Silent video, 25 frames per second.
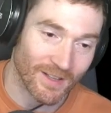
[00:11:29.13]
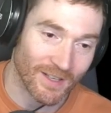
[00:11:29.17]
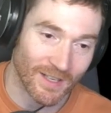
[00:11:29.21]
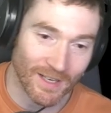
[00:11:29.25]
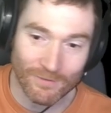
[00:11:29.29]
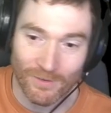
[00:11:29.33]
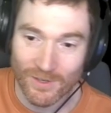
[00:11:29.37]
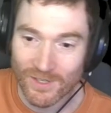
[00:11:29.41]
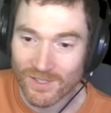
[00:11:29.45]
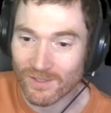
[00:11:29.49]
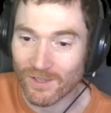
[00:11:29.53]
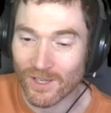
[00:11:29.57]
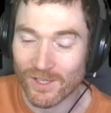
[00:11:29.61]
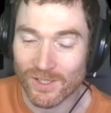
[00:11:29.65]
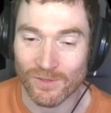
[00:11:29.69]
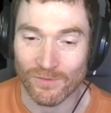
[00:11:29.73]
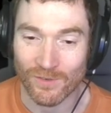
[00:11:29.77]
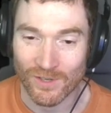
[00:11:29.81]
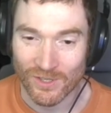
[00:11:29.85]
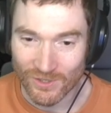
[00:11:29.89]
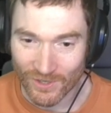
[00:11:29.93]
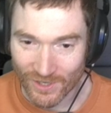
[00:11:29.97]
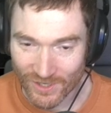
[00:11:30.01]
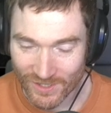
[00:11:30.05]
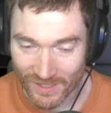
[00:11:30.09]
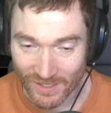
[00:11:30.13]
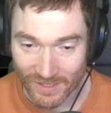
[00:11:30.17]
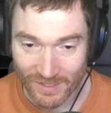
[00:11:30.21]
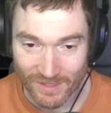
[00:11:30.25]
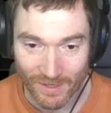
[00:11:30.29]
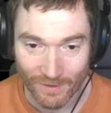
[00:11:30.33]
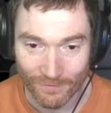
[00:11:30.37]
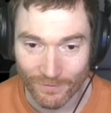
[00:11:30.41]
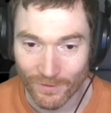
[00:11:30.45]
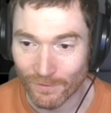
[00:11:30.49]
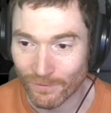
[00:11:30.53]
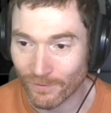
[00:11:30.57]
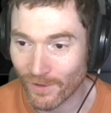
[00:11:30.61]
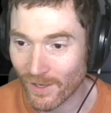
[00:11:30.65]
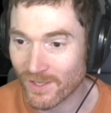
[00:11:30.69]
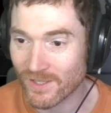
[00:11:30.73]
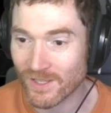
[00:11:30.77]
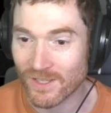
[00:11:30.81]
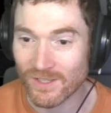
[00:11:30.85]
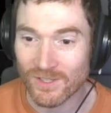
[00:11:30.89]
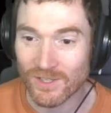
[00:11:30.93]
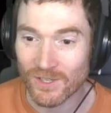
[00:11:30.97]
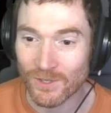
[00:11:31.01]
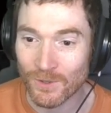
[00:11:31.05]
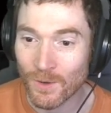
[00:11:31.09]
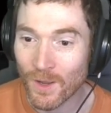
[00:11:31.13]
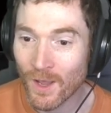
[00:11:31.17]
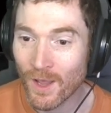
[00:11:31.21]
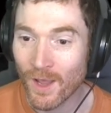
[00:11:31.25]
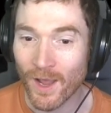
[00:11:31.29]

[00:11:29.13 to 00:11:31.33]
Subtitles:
give us lots of interesting stuff to flex into,